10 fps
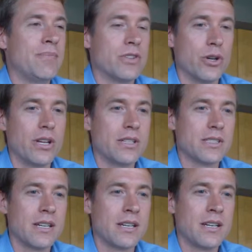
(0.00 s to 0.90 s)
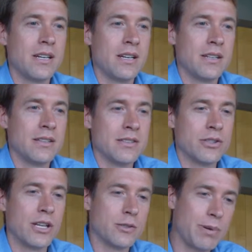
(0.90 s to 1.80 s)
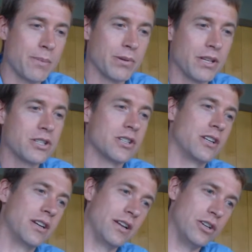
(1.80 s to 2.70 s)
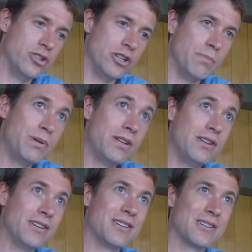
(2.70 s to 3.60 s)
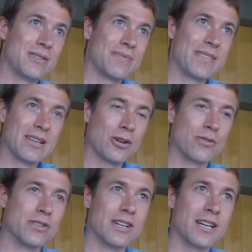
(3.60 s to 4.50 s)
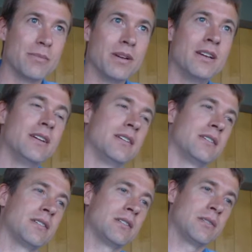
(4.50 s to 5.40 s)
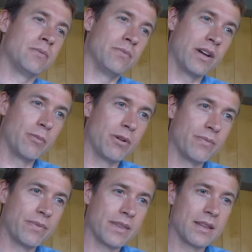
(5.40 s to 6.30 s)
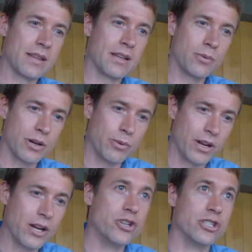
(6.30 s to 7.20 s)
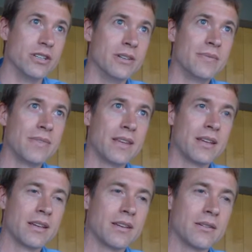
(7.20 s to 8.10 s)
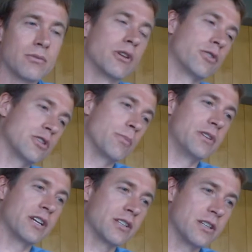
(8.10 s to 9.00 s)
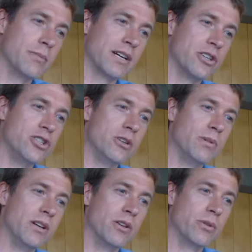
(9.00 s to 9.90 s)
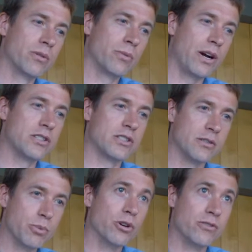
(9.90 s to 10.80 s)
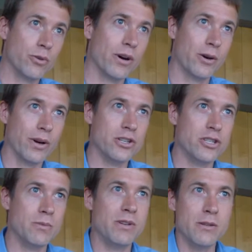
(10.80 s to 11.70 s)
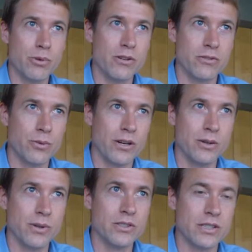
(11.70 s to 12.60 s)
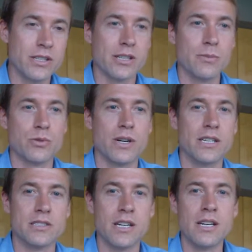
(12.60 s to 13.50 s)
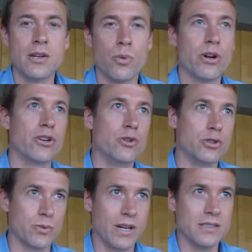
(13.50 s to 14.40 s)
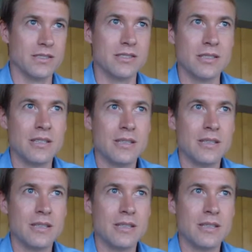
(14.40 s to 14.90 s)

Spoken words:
So that's population and GDP over time. Then what about energy? Well, first let me take a step back to GDP. Why is this important for water? Why is GDP important for water? Well, as incomes rise, water use rises.